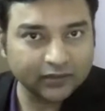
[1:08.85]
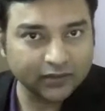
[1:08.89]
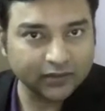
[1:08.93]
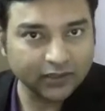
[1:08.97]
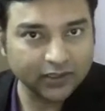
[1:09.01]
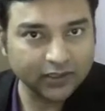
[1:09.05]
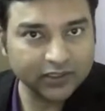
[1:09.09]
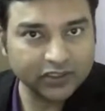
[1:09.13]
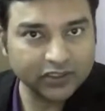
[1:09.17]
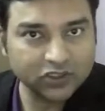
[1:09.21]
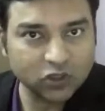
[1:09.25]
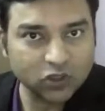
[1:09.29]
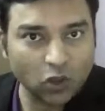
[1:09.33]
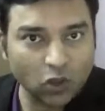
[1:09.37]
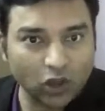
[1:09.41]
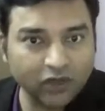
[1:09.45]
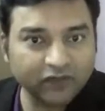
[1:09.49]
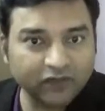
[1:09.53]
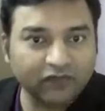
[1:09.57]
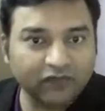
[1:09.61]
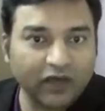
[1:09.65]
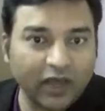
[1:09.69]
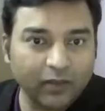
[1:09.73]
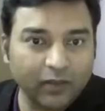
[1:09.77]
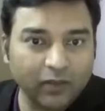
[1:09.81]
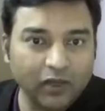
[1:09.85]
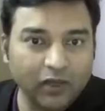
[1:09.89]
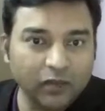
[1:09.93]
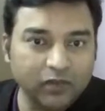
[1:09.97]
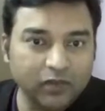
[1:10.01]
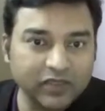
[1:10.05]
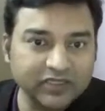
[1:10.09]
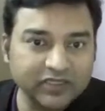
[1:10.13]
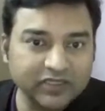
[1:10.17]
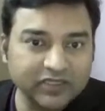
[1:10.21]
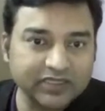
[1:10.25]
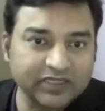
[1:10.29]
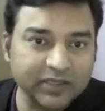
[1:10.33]
Third is quantifiable
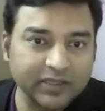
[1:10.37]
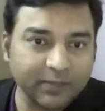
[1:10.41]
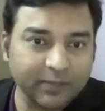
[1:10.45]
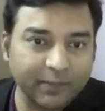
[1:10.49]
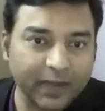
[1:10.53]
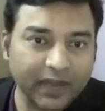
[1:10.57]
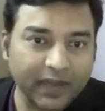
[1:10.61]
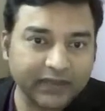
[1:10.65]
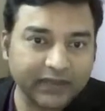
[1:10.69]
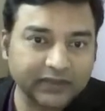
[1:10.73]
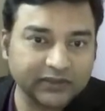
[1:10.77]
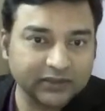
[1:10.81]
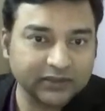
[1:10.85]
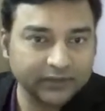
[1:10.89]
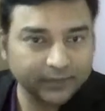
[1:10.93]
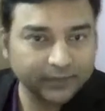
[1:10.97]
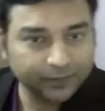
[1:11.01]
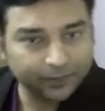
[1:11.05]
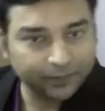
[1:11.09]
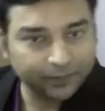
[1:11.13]
business impact